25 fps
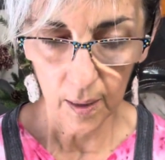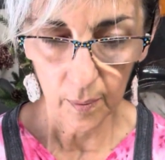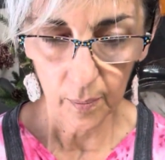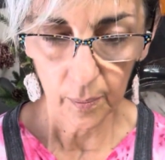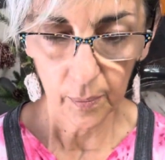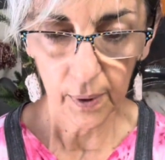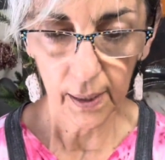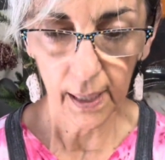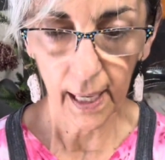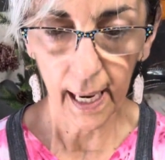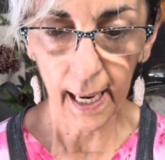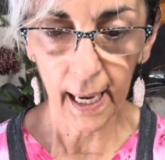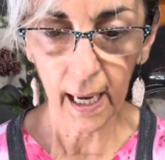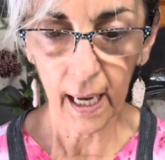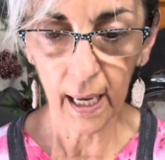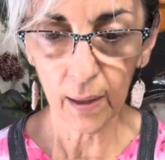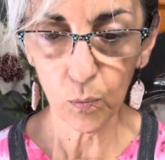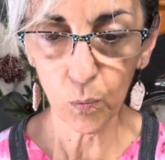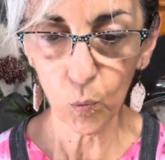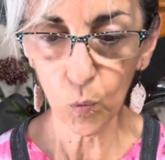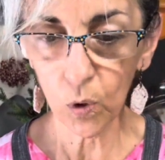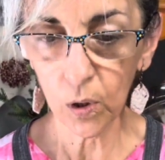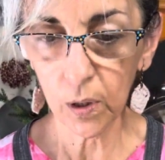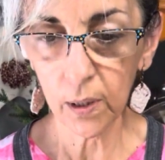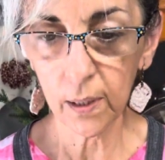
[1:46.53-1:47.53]
but I
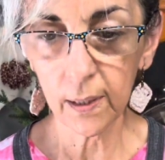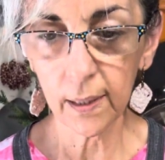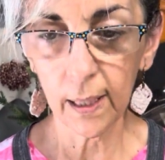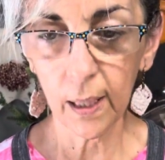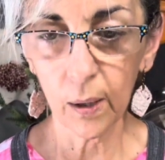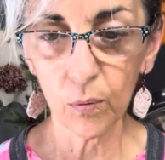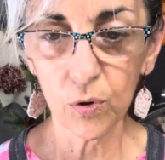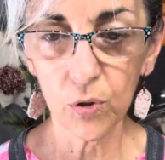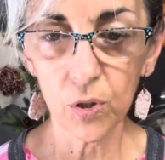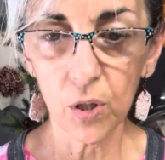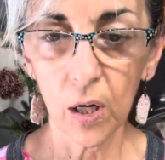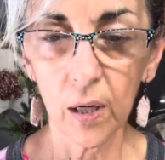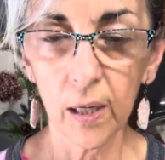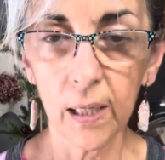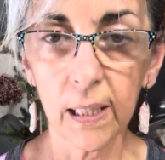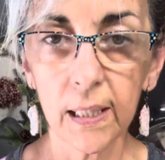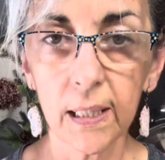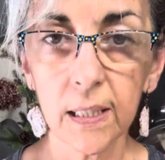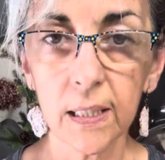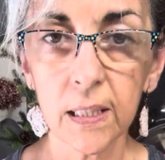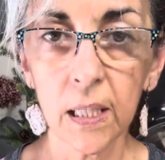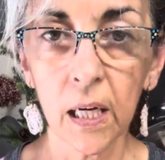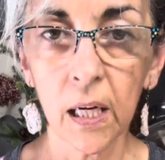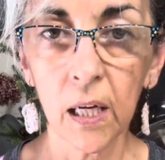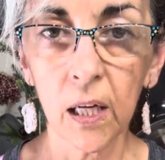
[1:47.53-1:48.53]
had one that was already
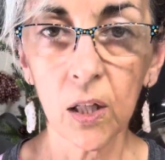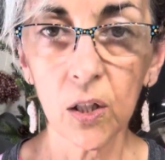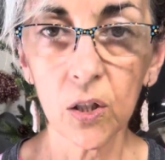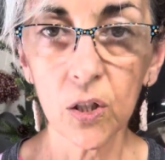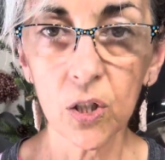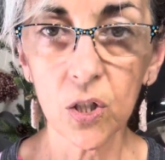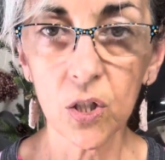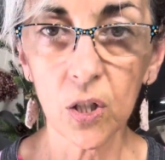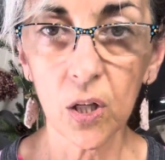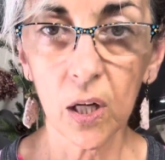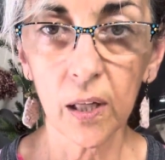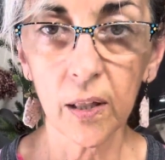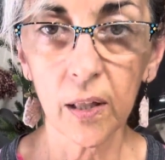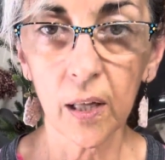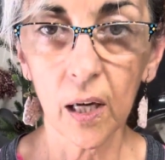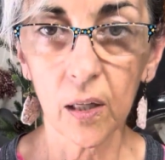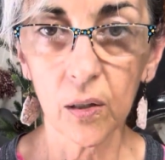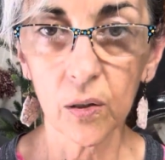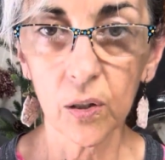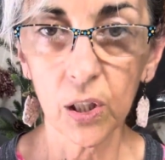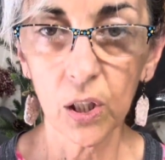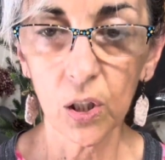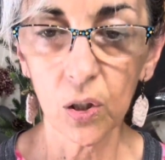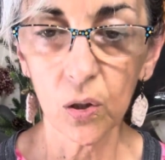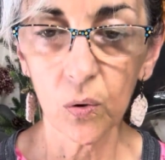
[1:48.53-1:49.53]
this color, so I thought,
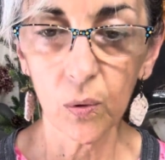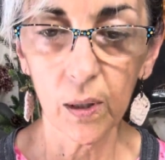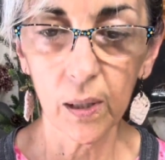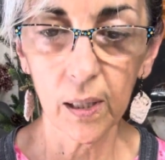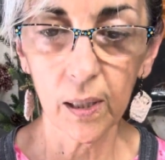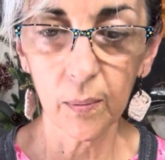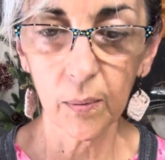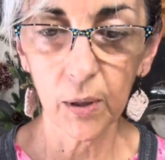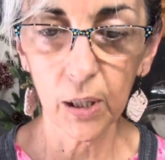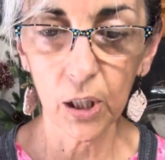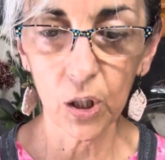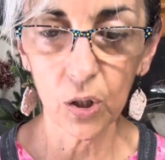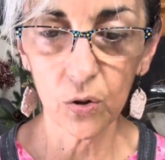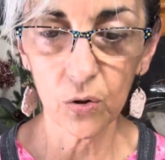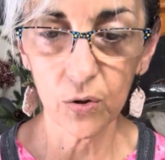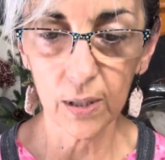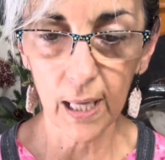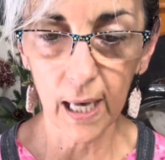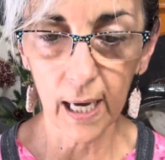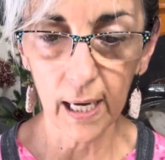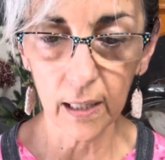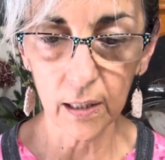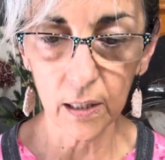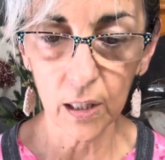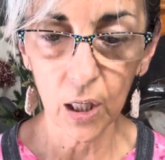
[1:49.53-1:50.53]
you know what, I'm going to use
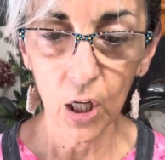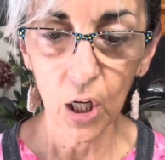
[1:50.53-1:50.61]
that.